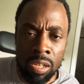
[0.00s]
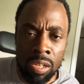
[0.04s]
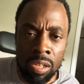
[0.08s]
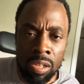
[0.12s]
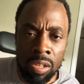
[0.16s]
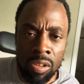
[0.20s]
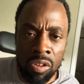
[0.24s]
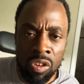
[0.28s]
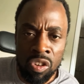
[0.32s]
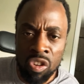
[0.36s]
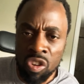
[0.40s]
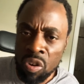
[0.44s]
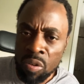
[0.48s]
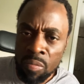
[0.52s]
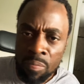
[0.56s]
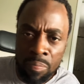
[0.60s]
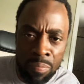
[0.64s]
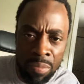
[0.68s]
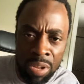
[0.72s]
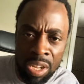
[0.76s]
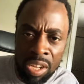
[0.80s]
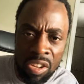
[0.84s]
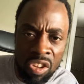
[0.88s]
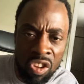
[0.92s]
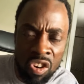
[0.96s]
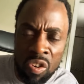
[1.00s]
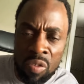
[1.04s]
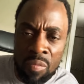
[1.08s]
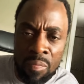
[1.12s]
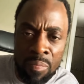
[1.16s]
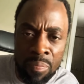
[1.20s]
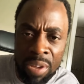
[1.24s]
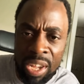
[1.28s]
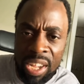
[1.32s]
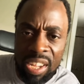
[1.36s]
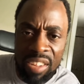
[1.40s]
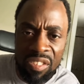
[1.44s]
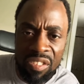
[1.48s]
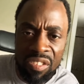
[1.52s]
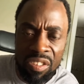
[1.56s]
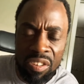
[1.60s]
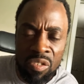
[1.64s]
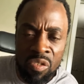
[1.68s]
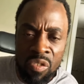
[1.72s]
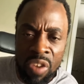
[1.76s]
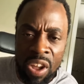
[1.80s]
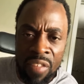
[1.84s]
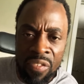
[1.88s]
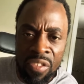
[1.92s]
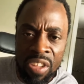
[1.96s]
You don't mix. You don't mix.
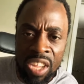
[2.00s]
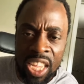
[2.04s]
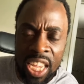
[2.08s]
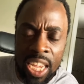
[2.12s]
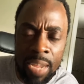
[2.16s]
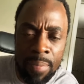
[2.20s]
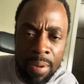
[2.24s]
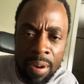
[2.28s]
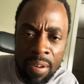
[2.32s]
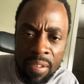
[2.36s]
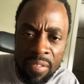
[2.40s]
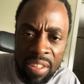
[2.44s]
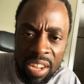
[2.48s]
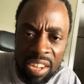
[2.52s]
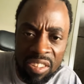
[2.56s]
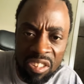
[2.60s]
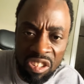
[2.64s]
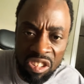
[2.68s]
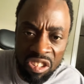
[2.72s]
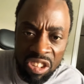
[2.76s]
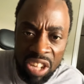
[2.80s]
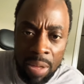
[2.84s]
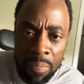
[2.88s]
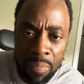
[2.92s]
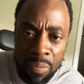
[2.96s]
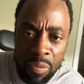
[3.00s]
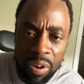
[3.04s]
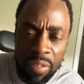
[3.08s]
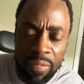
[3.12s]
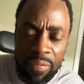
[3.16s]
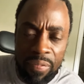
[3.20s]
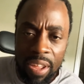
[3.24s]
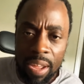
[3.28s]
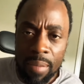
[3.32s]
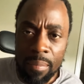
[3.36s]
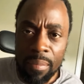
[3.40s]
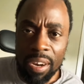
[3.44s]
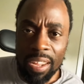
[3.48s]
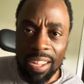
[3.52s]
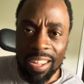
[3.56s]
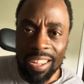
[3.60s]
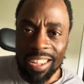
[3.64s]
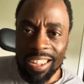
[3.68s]
You have to keep everything separate, family.